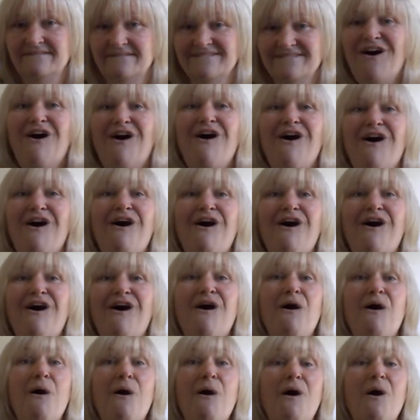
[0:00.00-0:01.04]

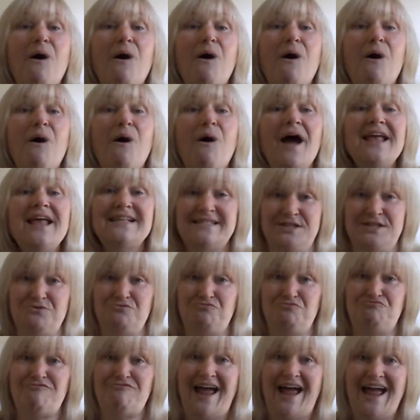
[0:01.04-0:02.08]
Oh, it's the
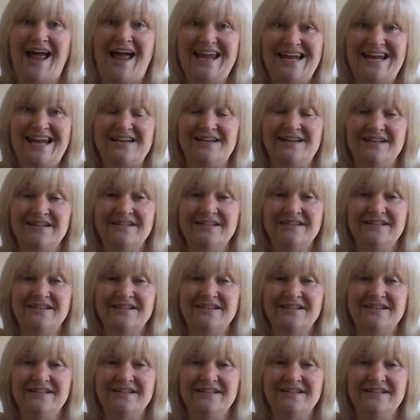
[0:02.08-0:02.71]
rain.